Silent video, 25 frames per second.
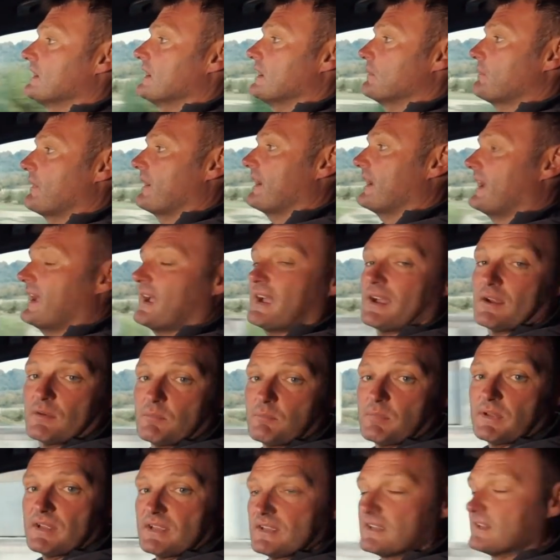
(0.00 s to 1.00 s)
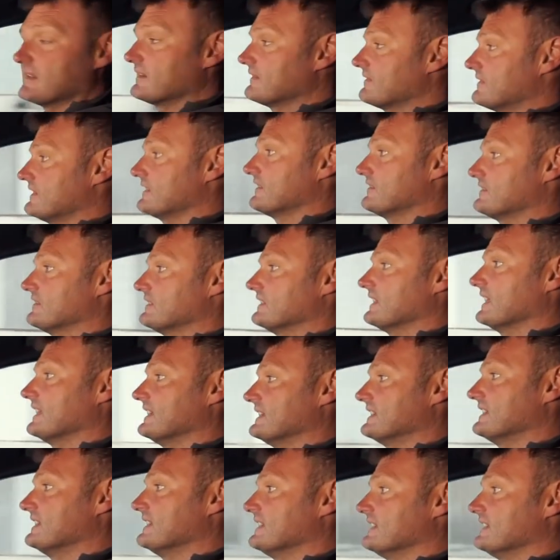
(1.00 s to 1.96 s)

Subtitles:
about how big this lake